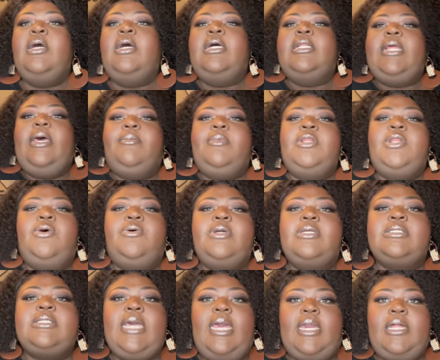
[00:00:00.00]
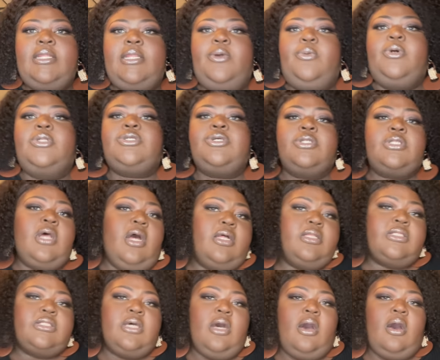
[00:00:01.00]
Let me know exactly what your
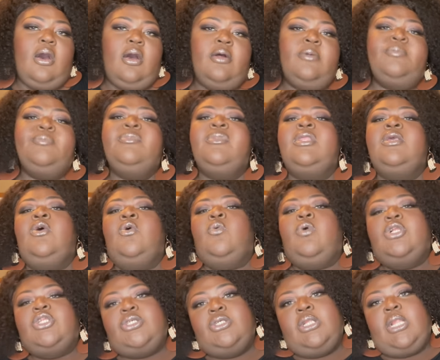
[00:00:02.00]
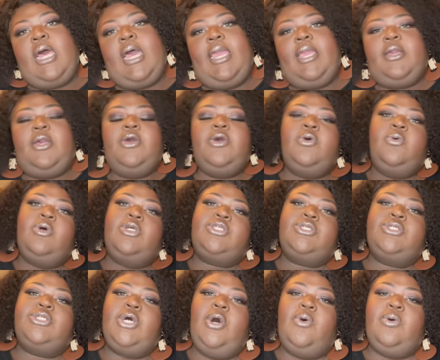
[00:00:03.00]
thoughts are, what you like, what
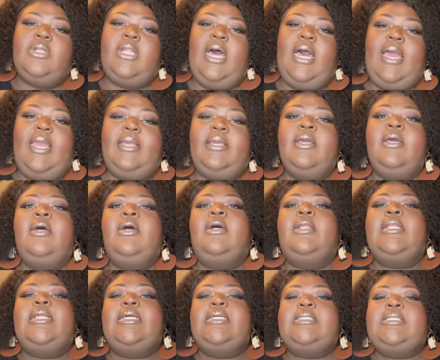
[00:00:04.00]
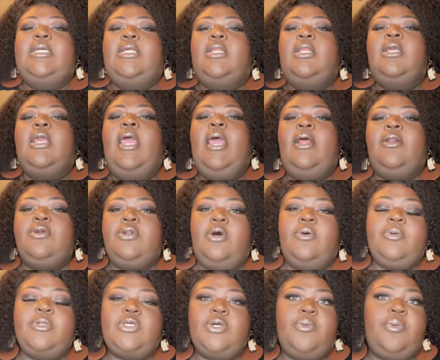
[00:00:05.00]
you don't like. Listen, head on
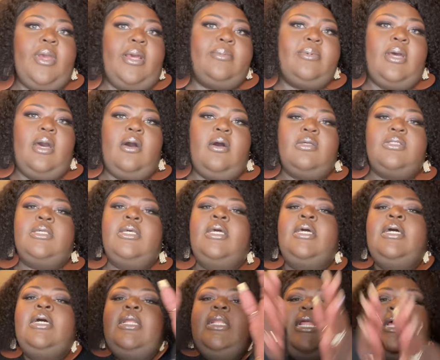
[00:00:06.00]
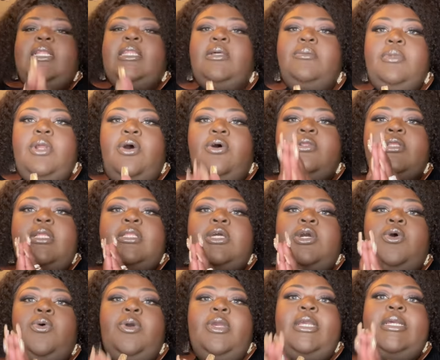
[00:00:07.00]
over to Rebdolls. Let them know that the
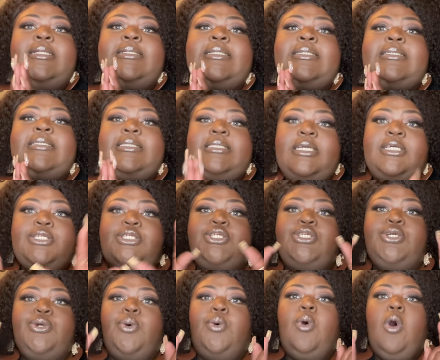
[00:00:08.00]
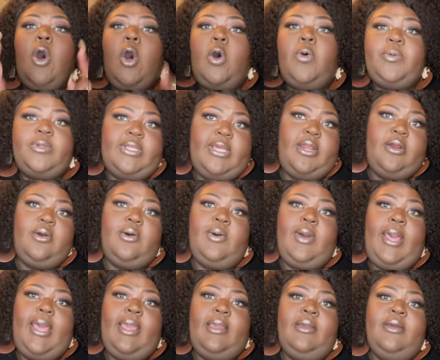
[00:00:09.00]
queen sent you over there,
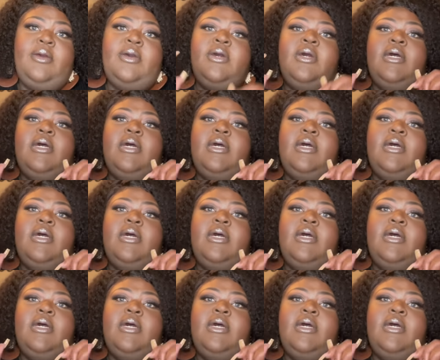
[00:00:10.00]
okay?